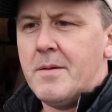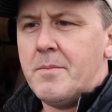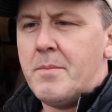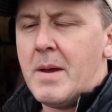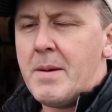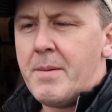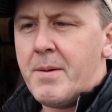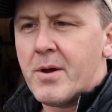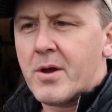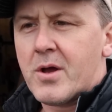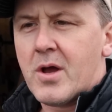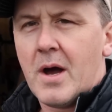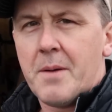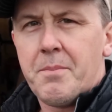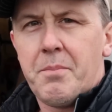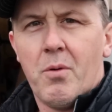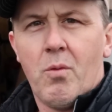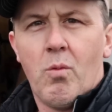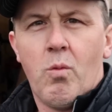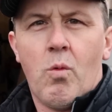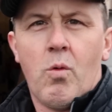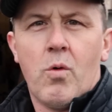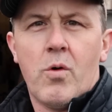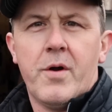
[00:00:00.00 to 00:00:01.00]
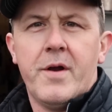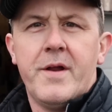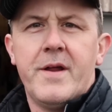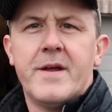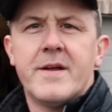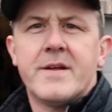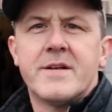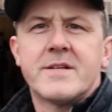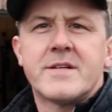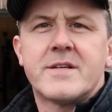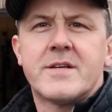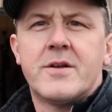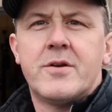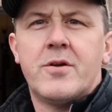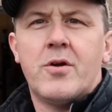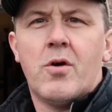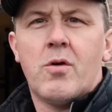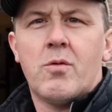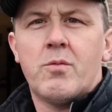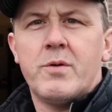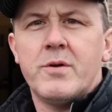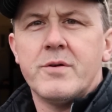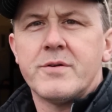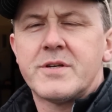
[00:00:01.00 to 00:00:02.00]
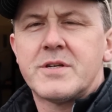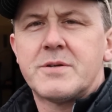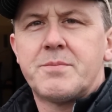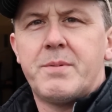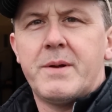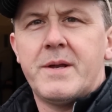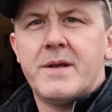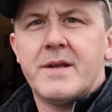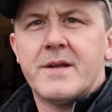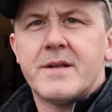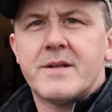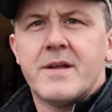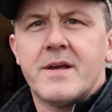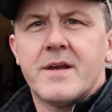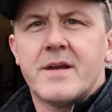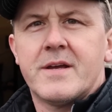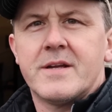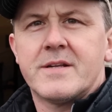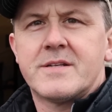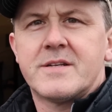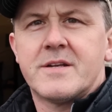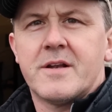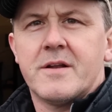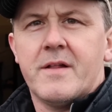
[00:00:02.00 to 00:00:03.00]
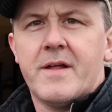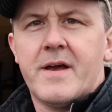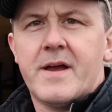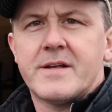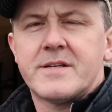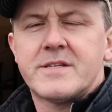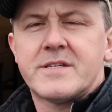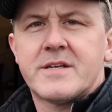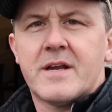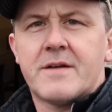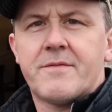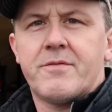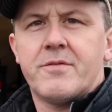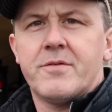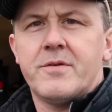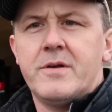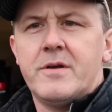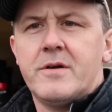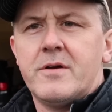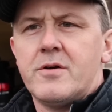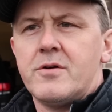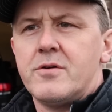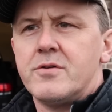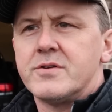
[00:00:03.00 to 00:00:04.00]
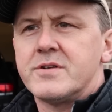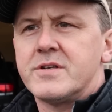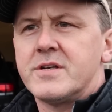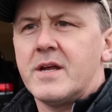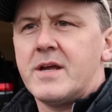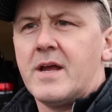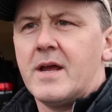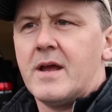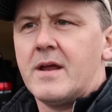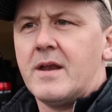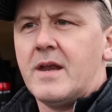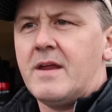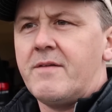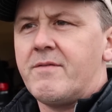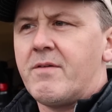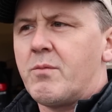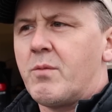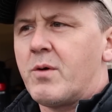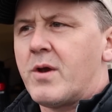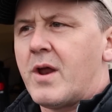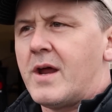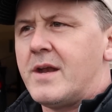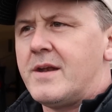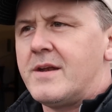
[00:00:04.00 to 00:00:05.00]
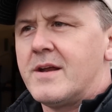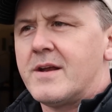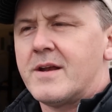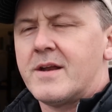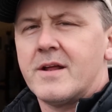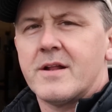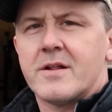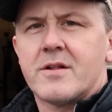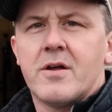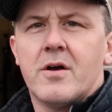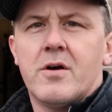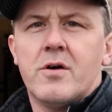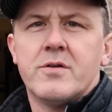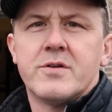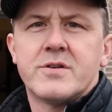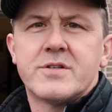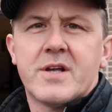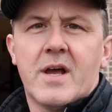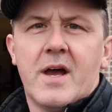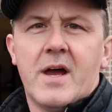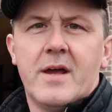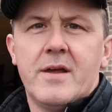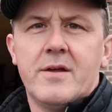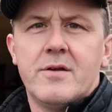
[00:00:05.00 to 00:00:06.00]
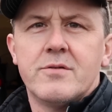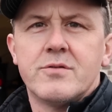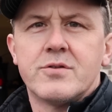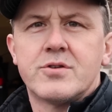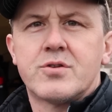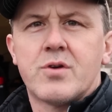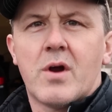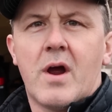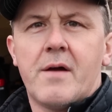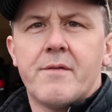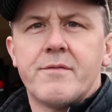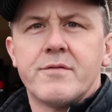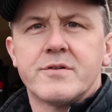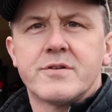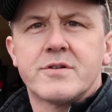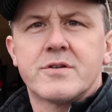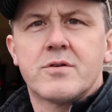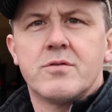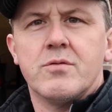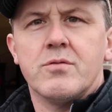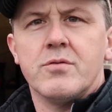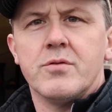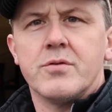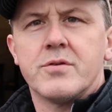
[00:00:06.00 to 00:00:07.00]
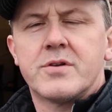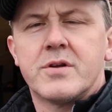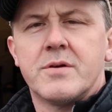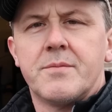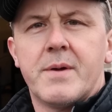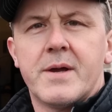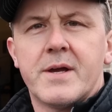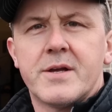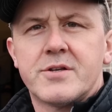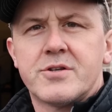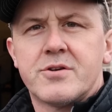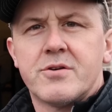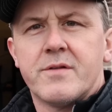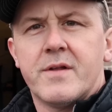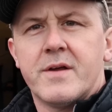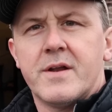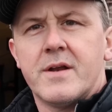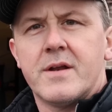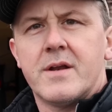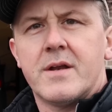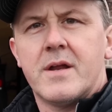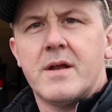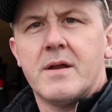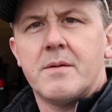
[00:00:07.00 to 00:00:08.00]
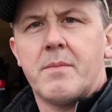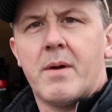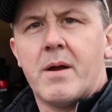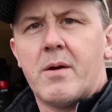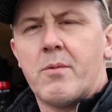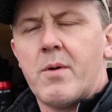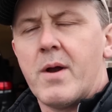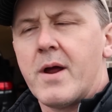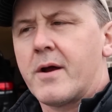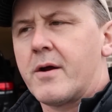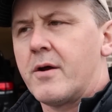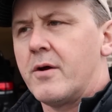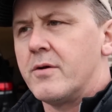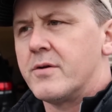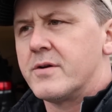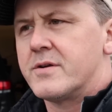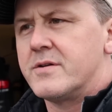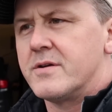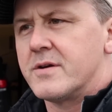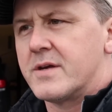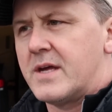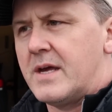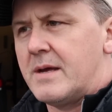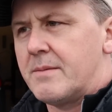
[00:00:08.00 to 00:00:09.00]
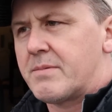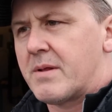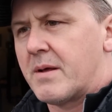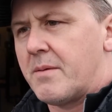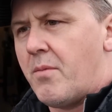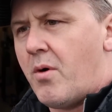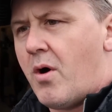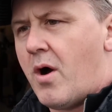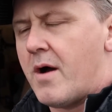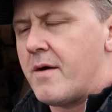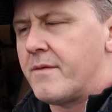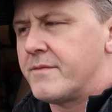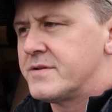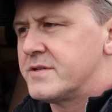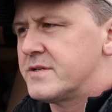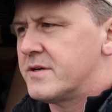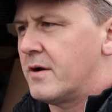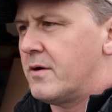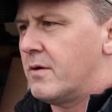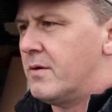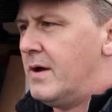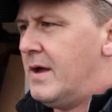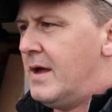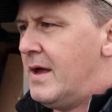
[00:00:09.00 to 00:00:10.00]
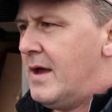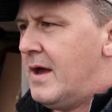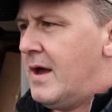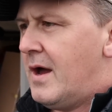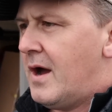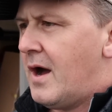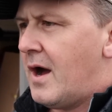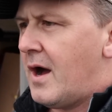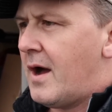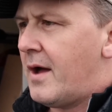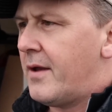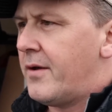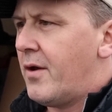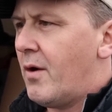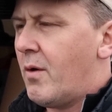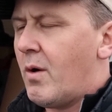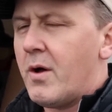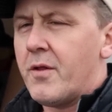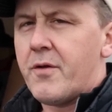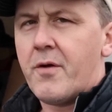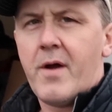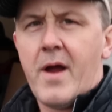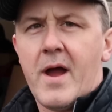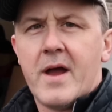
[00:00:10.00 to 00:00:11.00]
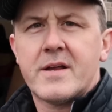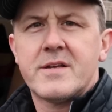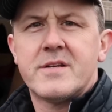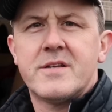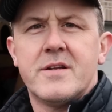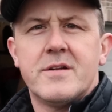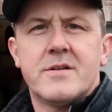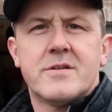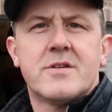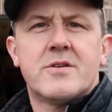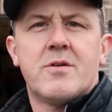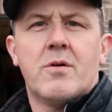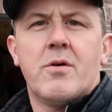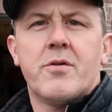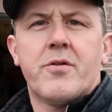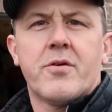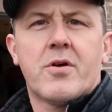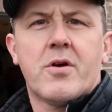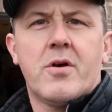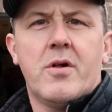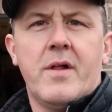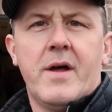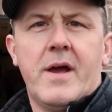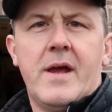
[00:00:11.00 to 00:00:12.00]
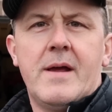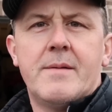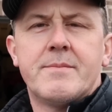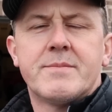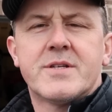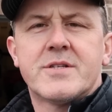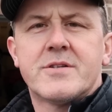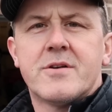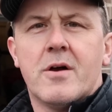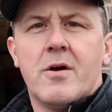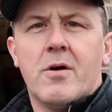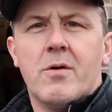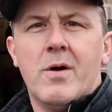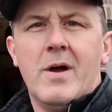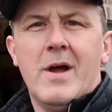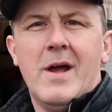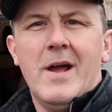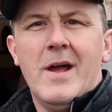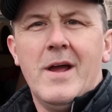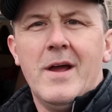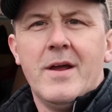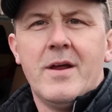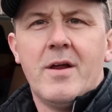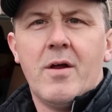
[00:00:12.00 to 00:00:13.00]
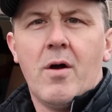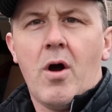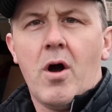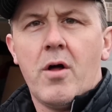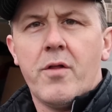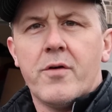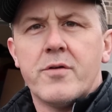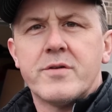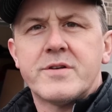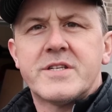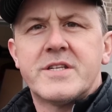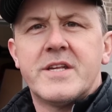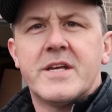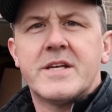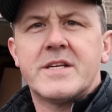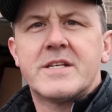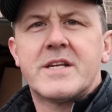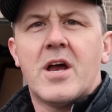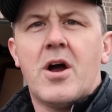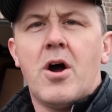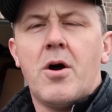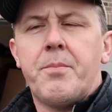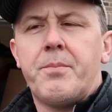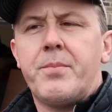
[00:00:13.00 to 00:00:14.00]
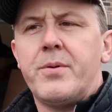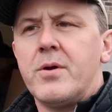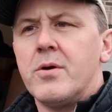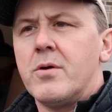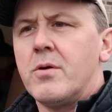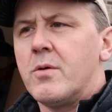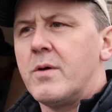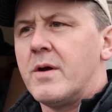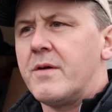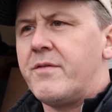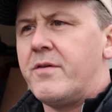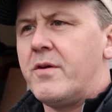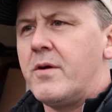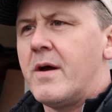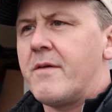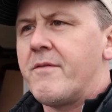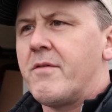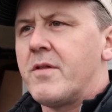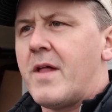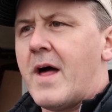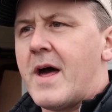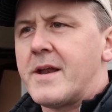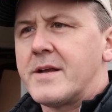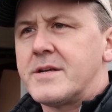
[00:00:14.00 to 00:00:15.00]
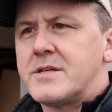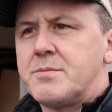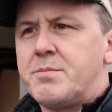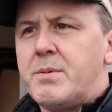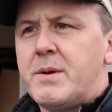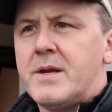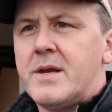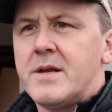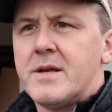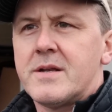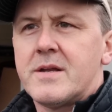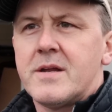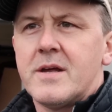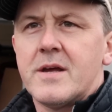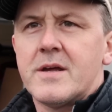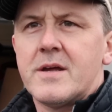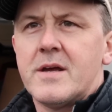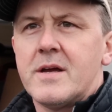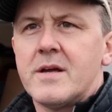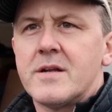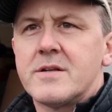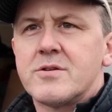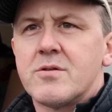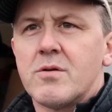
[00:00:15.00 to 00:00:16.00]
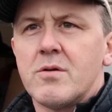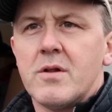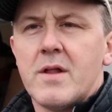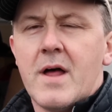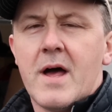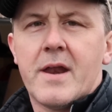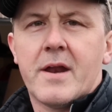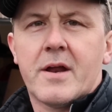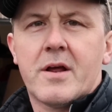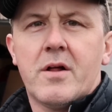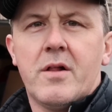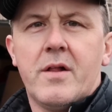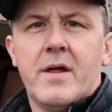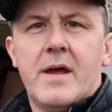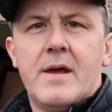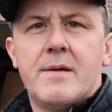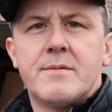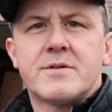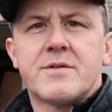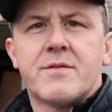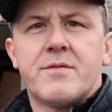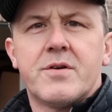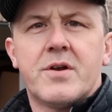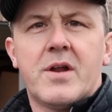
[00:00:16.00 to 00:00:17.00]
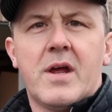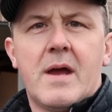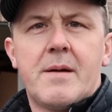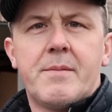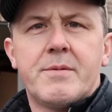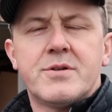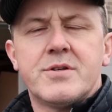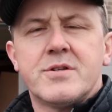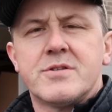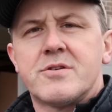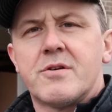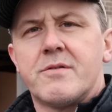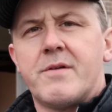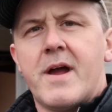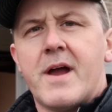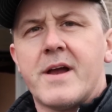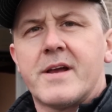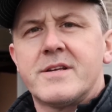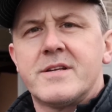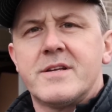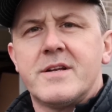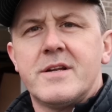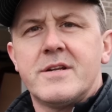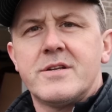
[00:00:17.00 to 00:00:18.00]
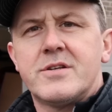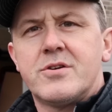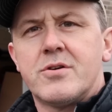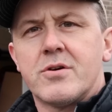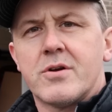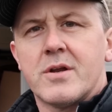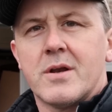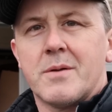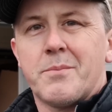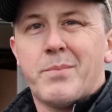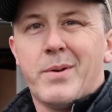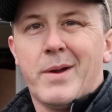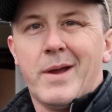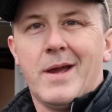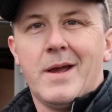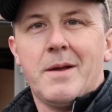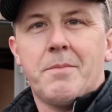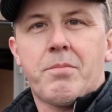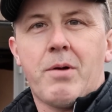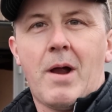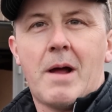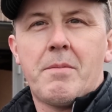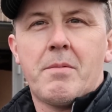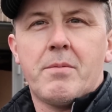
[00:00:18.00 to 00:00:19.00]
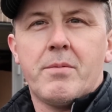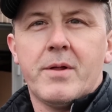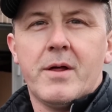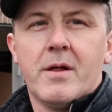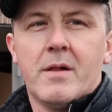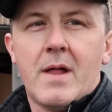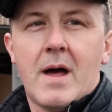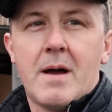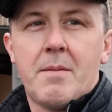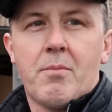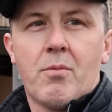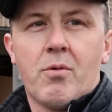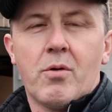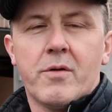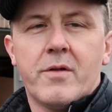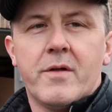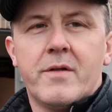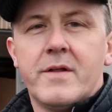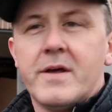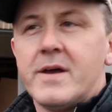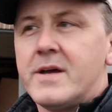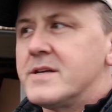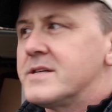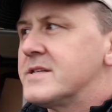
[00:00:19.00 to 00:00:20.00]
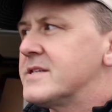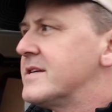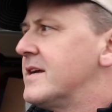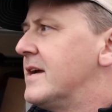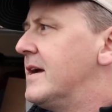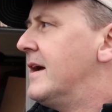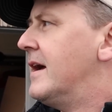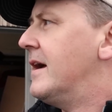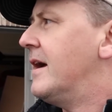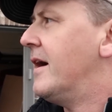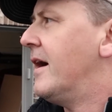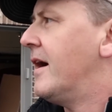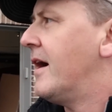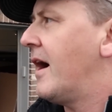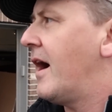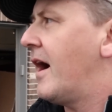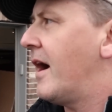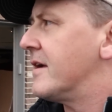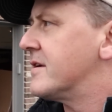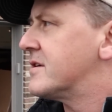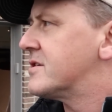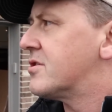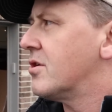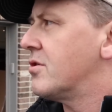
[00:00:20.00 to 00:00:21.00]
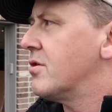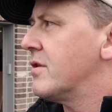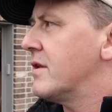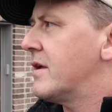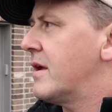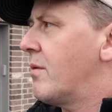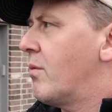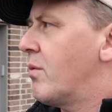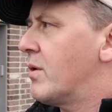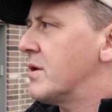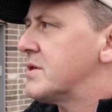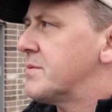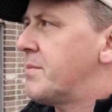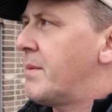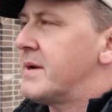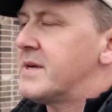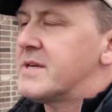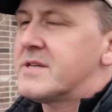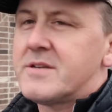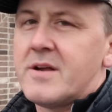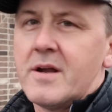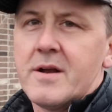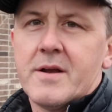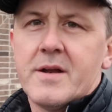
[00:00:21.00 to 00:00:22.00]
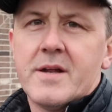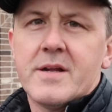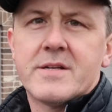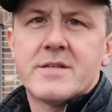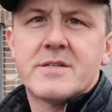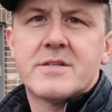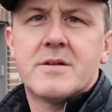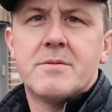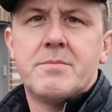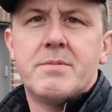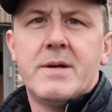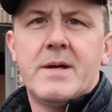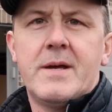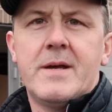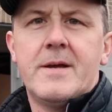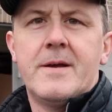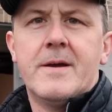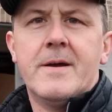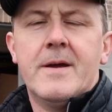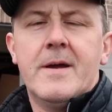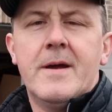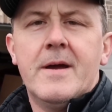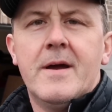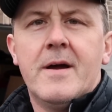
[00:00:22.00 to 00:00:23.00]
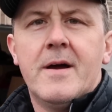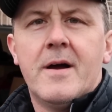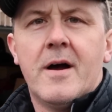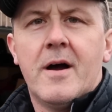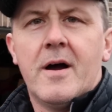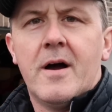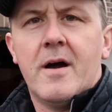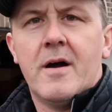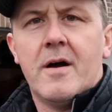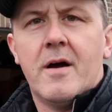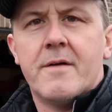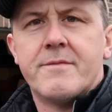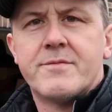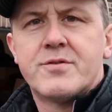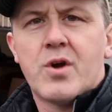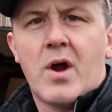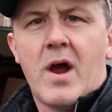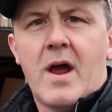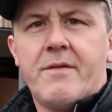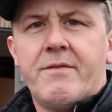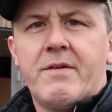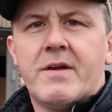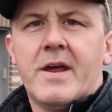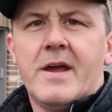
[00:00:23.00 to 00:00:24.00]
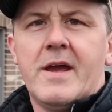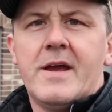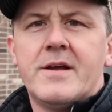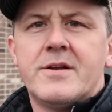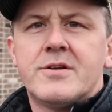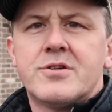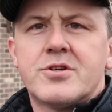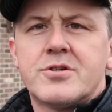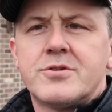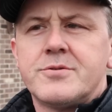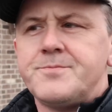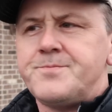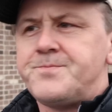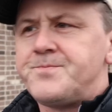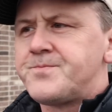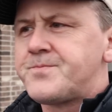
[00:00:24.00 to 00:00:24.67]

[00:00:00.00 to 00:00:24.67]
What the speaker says: maybe a couple warnings, no real speeding tickets in the last several years, and even when I did get those, I used driver's school to make sure they didn't hit my record to keep them off. So no other accidents, no other claims. So, you know, all those things help you. If you have a lot of speeding tickets or a lot of claims for damages or accidents, you're going to pay probably a lot more than this. Certainly once my son gets to be of driving age,